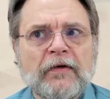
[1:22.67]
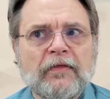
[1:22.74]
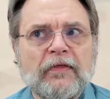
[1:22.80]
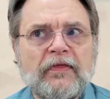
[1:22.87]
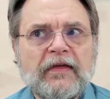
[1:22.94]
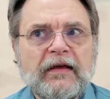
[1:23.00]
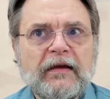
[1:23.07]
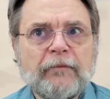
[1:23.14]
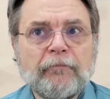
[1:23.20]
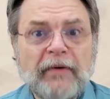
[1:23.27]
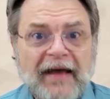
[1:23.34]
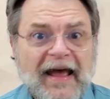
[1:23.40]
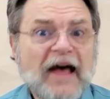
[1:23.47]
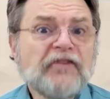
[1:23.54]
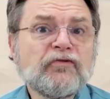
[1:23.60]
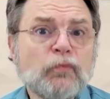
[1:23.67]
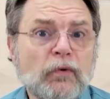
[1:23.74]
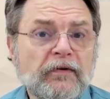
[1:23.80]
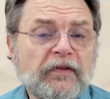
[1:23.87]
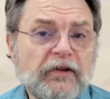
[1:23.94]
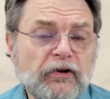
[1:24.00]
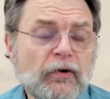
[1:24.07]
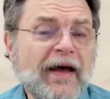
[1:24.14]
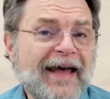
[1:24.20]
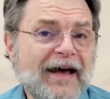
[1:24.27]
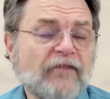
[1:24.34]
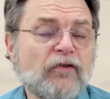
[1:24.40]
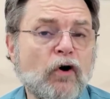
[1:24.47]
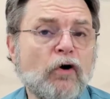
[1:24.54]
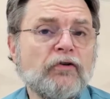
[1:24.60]
the password that you
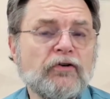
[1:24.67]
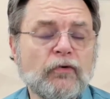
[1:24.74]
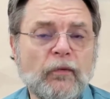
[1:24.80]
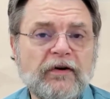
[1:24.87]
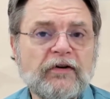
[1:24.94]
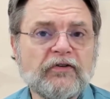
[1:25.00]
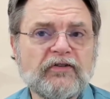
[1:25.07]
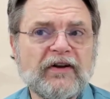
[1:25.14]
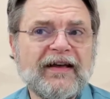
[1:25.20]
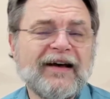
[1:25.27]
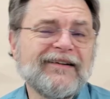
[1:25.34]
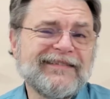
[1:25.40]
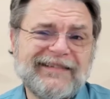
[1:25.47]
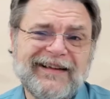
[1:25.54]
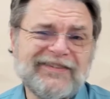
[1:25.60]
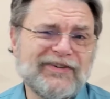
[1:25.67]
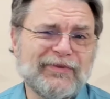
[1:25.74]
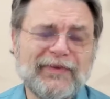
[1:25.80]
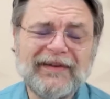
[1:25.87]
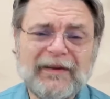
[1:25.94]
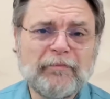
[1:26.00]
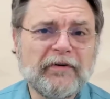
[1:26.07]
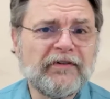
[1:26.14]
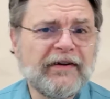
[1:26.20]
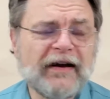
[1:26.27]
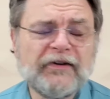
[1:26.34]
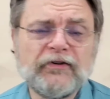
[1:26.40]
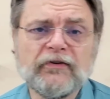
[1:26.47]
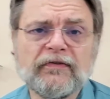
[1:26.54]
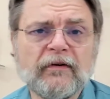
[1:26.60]
have on your Windows account doesn't really
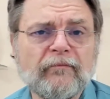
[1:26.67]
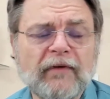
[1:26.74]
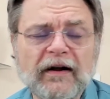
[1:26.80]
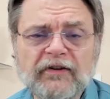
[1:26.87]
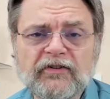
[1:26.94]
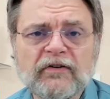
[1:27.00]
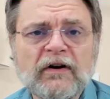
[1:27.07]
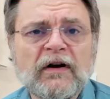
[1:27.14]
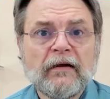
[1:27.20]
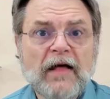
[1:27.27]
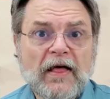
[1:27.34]
protect you from much.